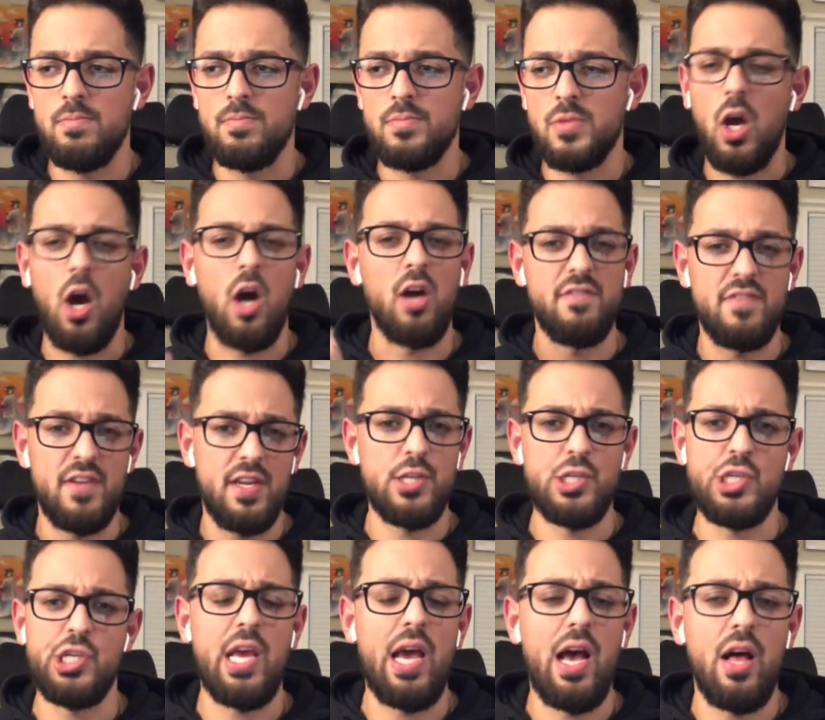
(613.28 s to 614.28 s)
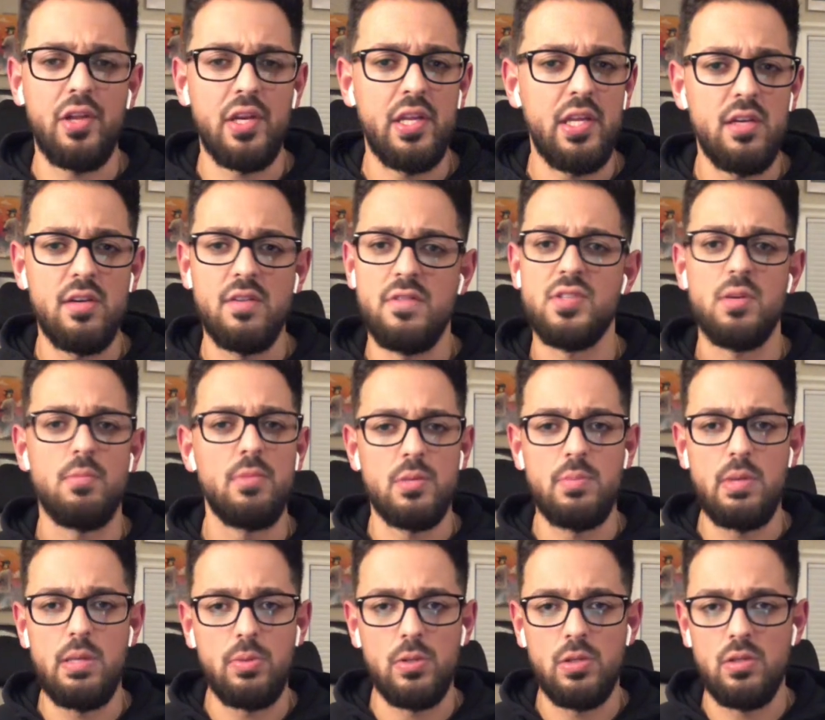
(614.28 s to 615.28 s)
confidentiality of some of the
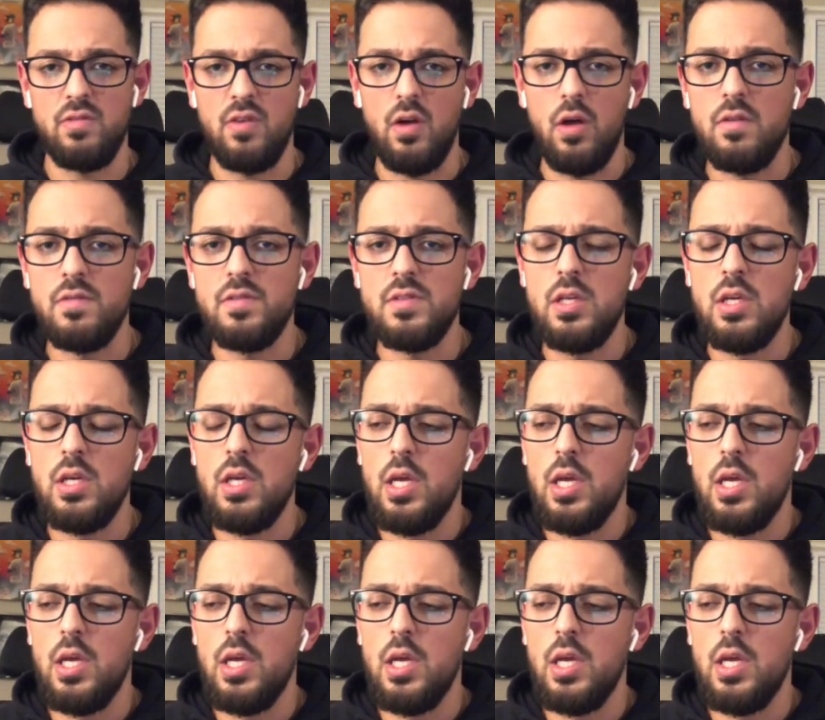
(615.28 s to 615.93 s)
people involved.